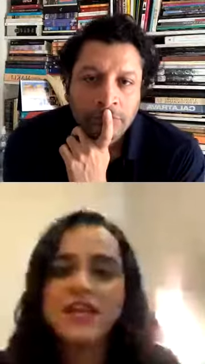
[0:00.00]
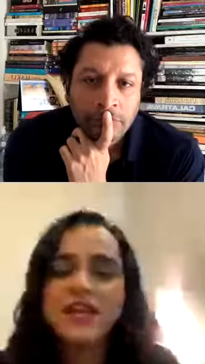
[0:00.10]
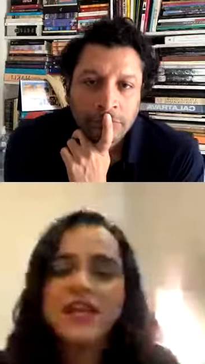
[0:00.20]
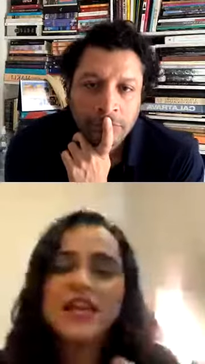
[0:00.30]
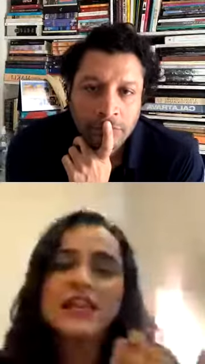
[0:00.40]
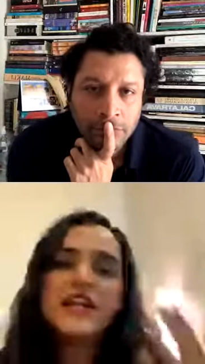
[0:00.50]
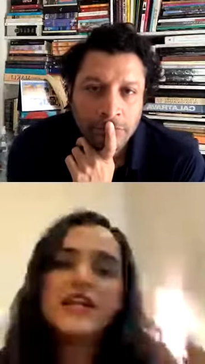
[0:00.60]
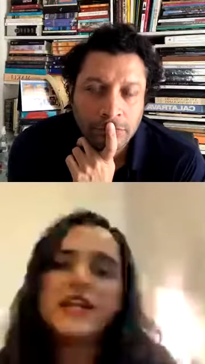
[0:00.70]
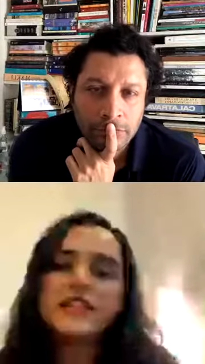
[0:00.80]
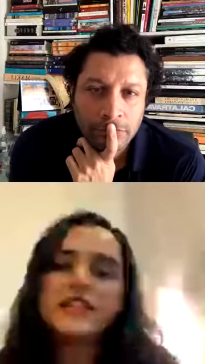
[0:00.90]
Speaker 1: that
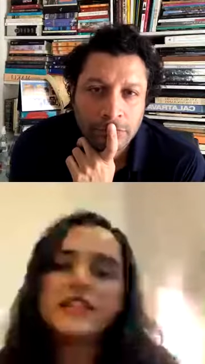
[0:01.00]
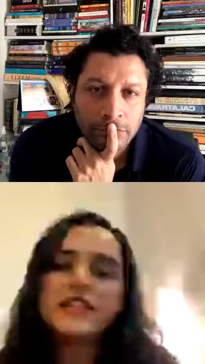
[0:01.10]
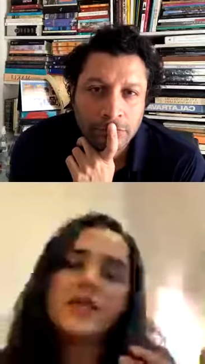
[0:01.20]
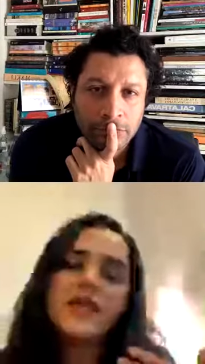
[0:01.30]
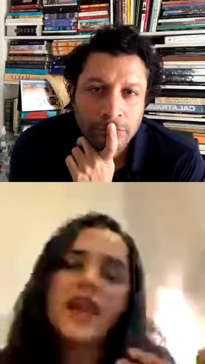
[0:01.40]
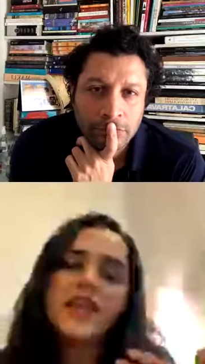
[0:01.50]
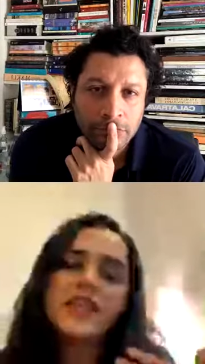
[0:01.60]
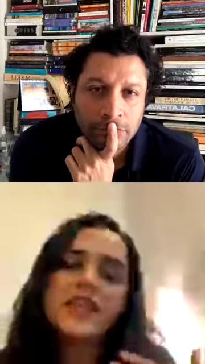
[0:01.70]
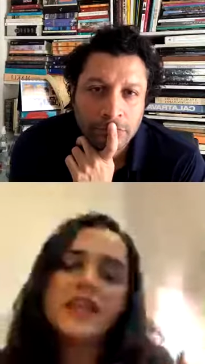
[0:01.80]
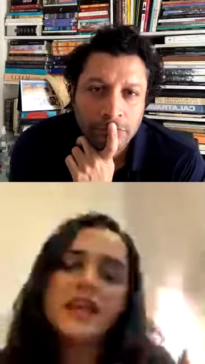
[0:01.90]
needs to be i
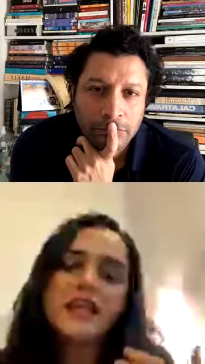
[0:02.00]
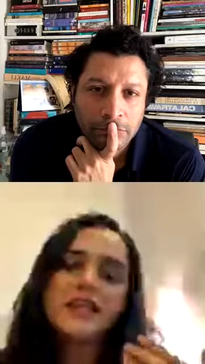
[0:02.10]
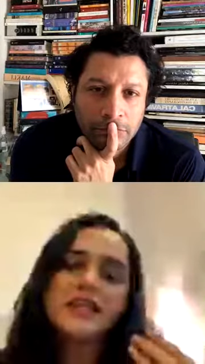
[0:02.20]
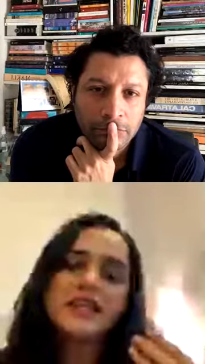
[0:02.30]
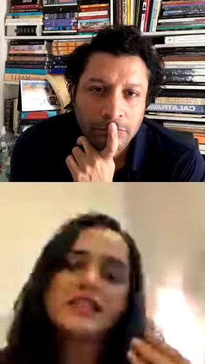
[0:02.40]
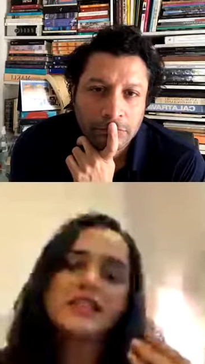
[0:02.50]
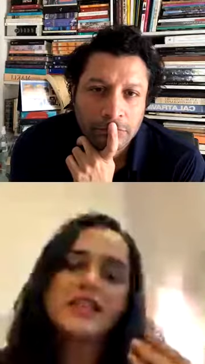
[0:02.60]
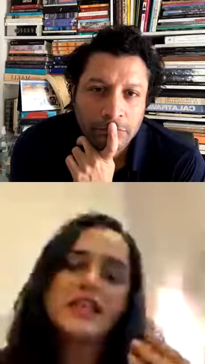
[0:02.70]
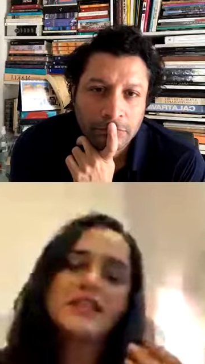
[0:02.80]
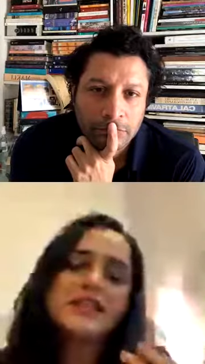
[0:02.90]
think it's it's a
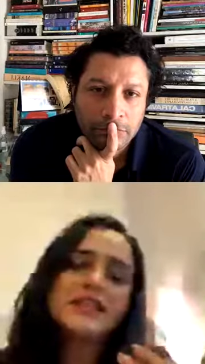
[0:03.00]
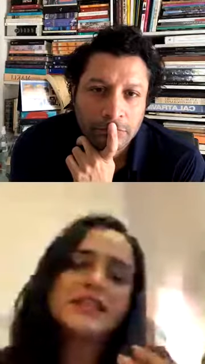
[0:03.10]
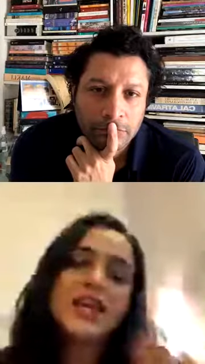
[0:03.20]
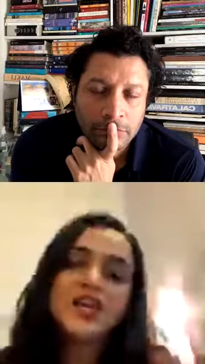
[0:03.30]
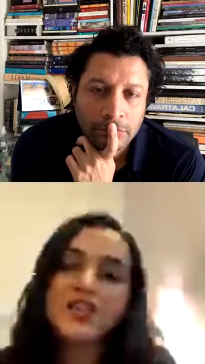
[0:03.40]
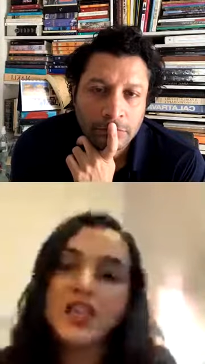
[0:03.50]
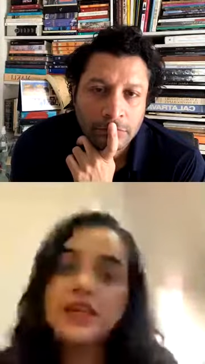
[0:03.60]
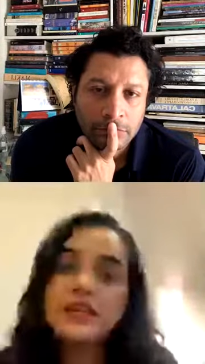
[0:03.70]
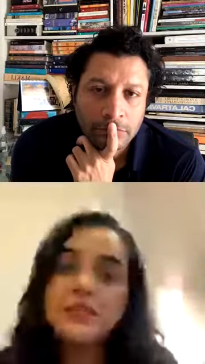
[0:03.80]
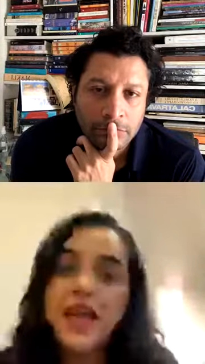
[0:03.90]
it's a discussion that can
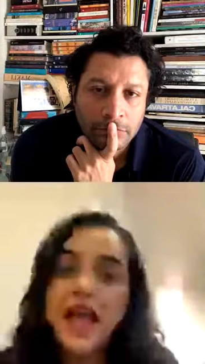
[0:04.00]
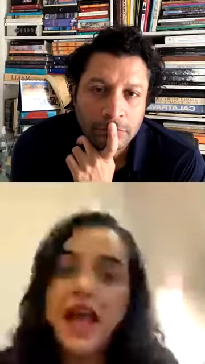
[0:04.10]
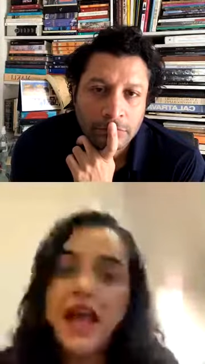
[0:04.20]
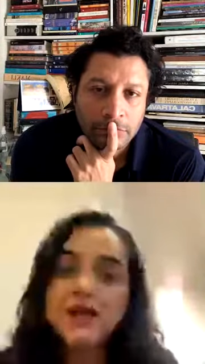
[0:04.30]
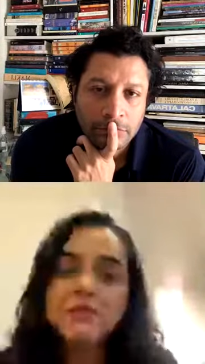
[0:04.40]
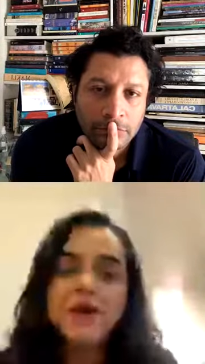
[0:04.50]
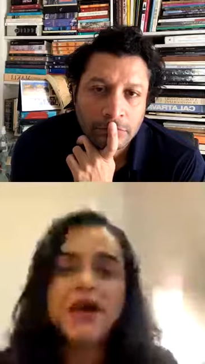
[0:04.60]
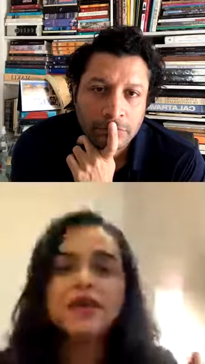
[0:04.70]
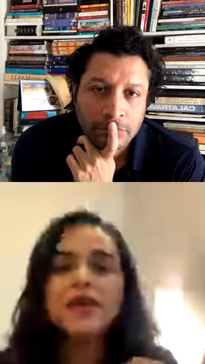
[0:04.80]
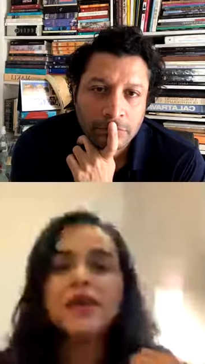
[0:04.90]
be had but
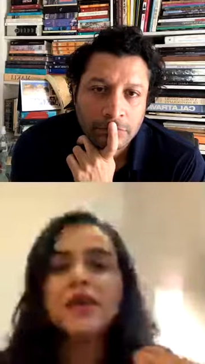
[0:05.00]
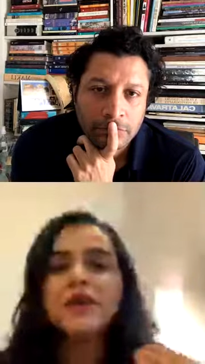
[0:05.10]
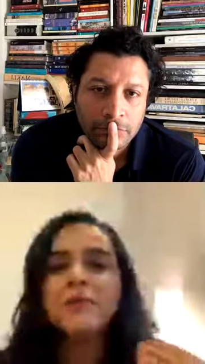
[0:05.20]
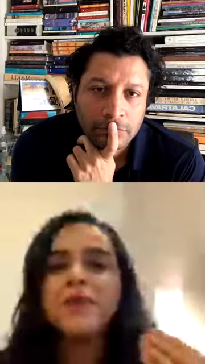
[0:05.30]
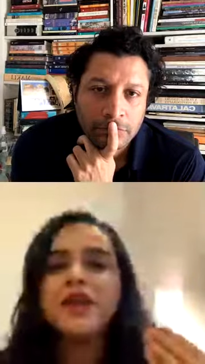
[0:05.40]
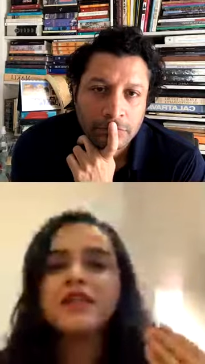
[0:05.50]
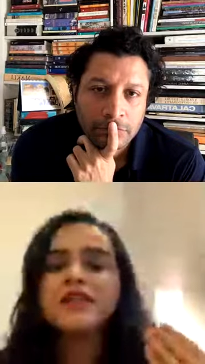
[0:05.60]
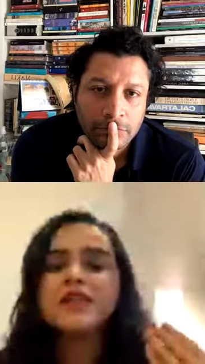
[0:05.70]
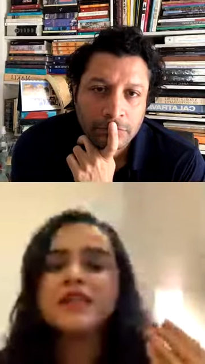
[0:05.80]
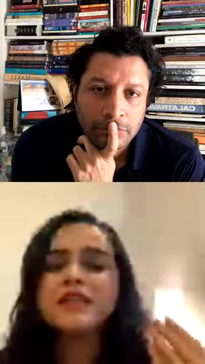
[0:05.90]
but it's
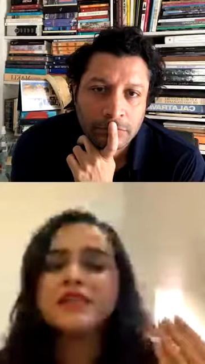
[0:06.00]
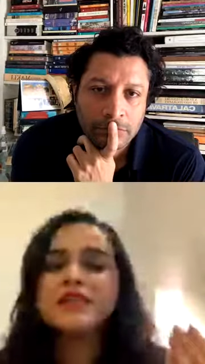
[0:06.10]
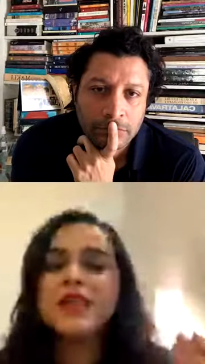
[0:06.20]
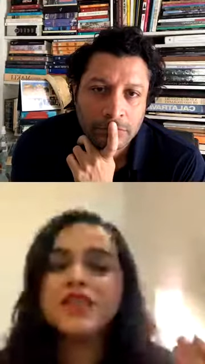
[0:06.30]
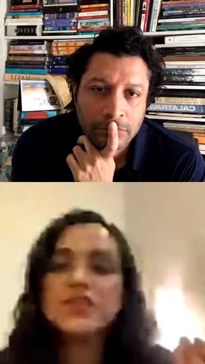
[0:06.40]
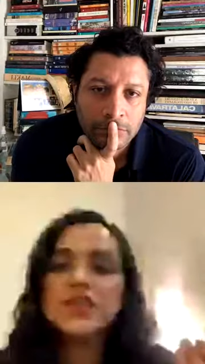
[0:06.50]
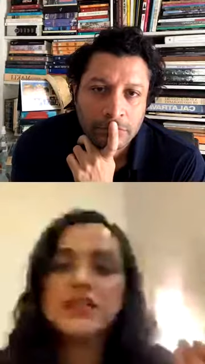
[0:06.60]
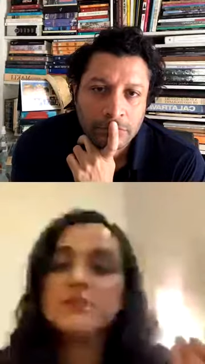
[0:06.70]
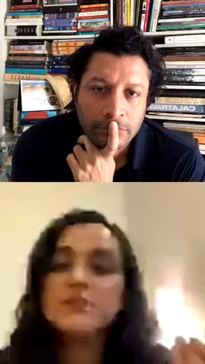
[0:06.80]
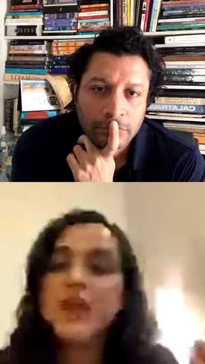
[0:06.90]
it's a discussion that's
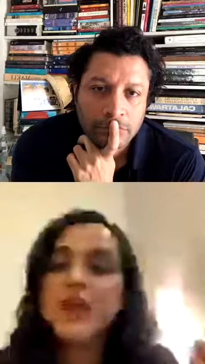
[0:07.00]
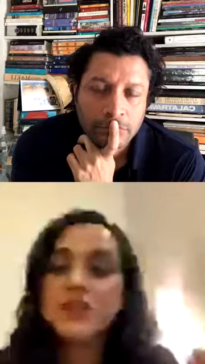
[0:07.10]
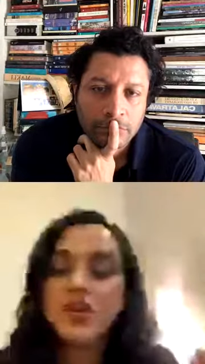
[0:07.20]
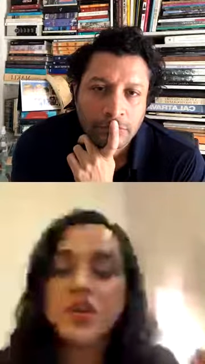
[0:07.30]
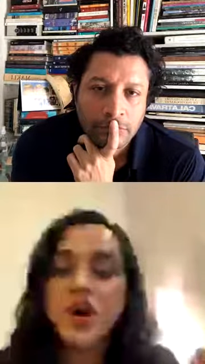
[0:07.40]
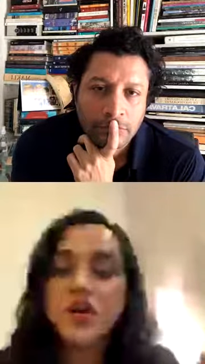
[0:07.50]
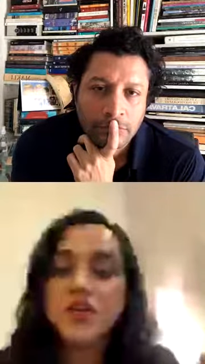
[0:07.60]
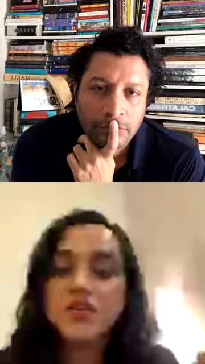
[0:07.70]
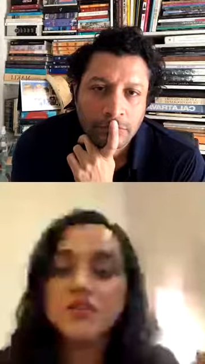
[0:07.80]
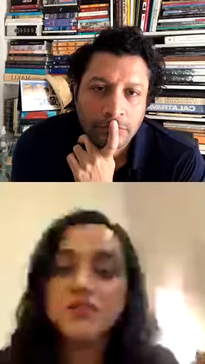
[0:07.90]
based on a lot
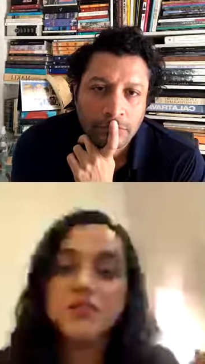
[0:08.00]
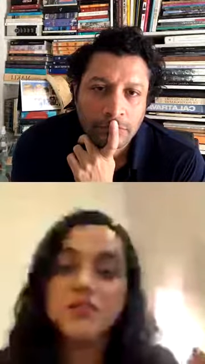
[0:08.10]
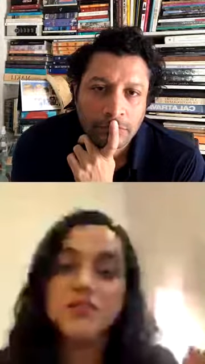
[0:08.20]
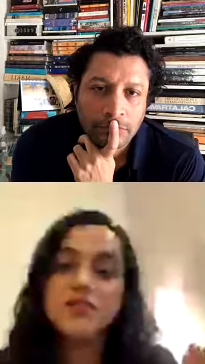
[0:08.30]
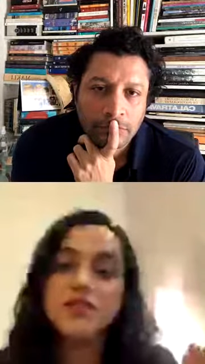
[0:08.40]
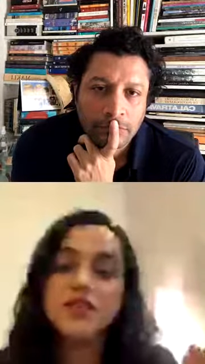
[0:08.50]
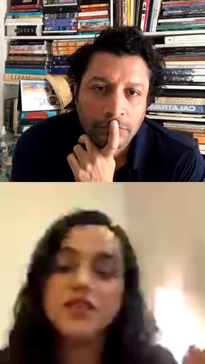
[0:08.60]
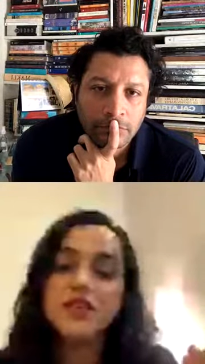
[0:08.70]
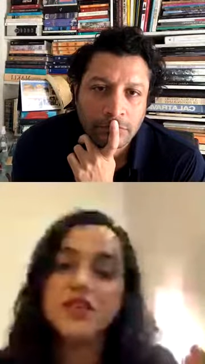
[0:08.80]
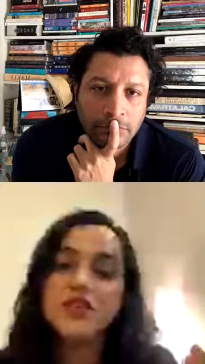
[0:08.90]
of
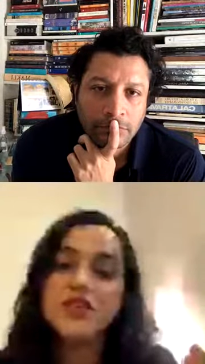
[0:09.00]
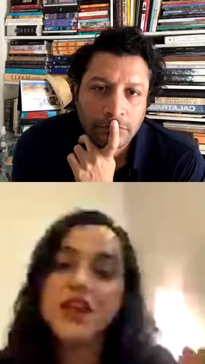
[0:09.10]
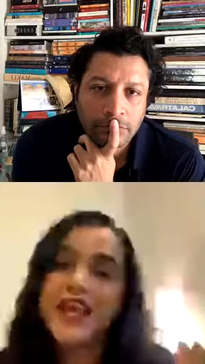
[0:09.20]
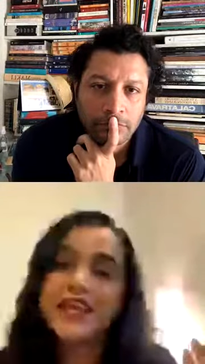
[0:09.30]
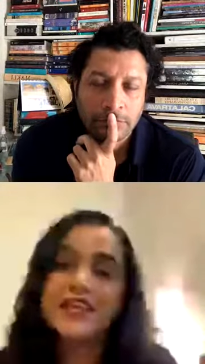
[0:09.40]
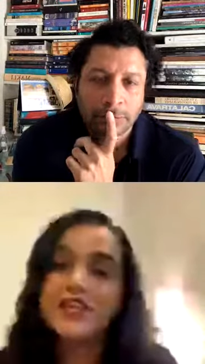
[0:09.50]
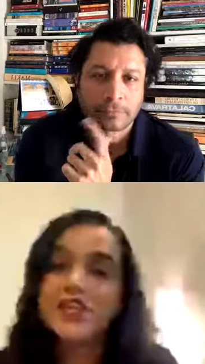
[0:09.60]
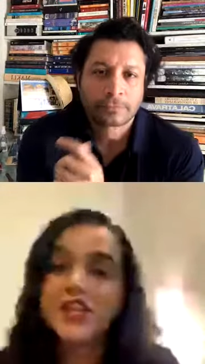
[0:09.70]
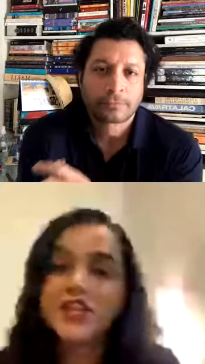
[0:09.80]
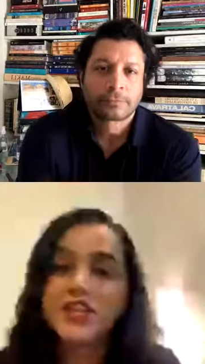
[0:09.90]
like
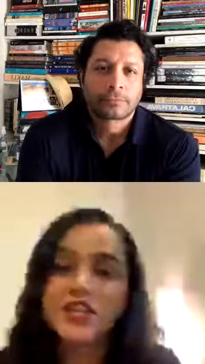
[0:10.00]
conjecture